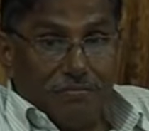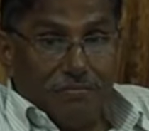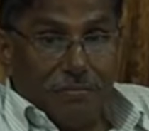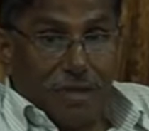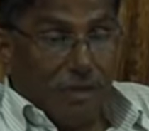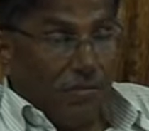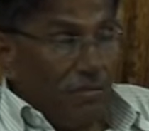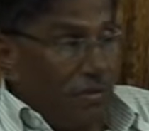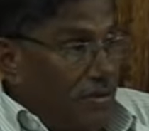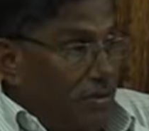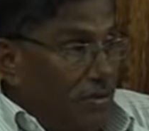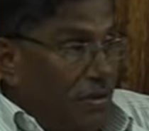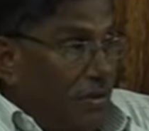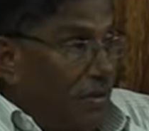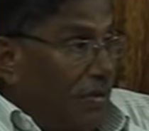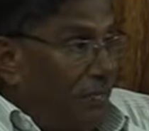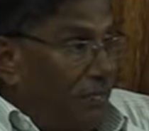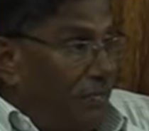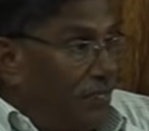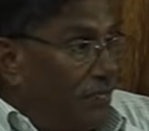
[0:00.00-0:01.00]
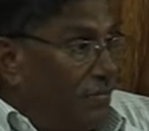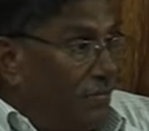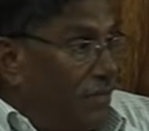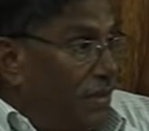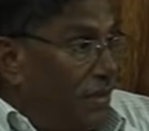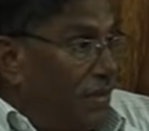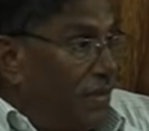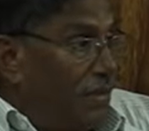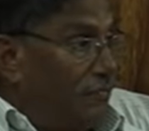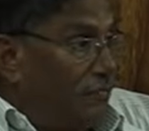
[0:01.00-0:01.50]
Man was not
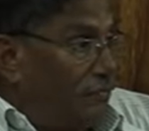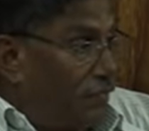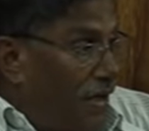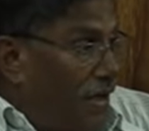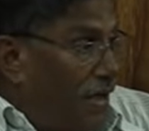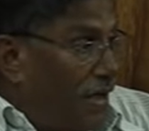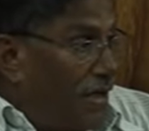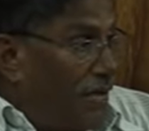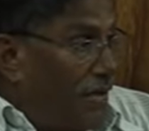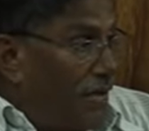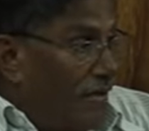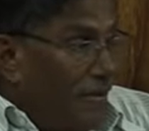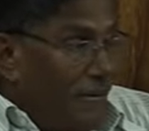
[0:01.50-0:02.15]
created free.